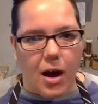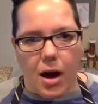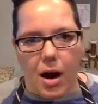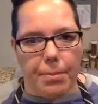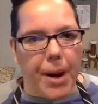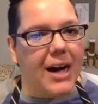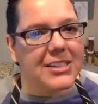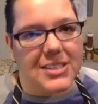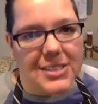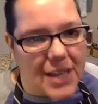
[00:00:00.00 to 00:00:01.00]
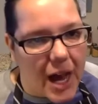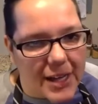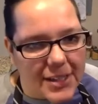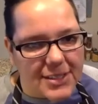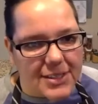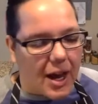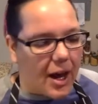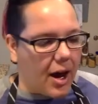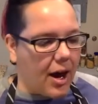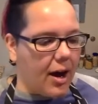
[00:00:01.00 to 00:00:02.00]
a pasta sauce
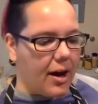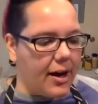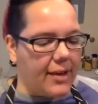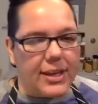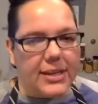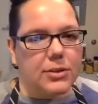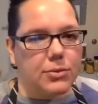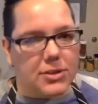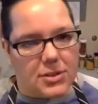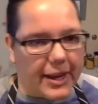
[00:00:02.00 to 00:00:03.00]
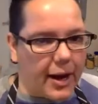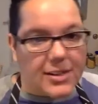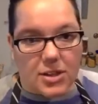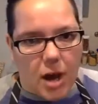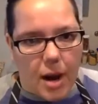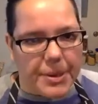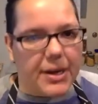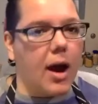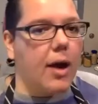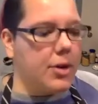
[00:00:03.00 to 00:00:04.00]
unless it was like as a
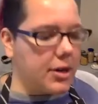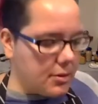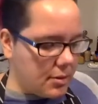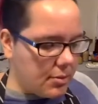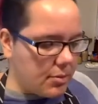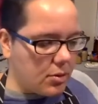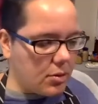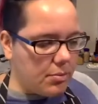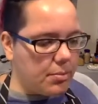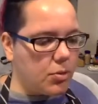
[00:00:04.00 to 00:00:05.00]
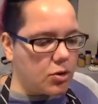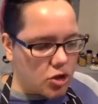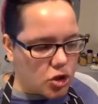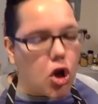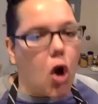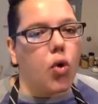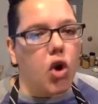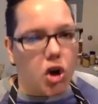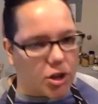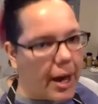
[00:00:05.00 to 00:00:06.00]
topping. I would slow
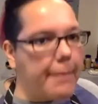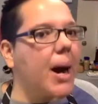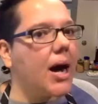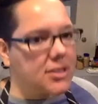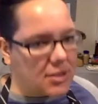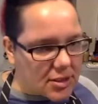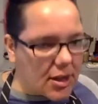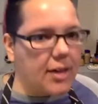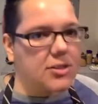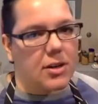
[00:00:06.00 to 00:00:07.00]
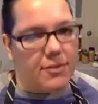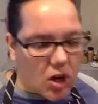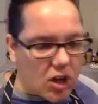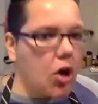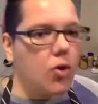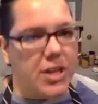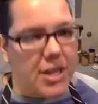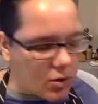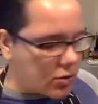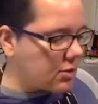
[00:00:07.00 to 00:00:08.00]
cook that pasta sauce on a very low
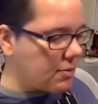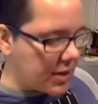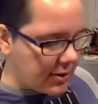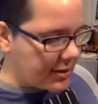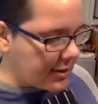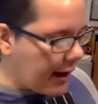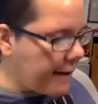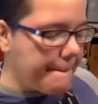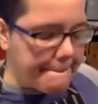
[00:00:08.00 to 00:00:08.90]
heat or something like that.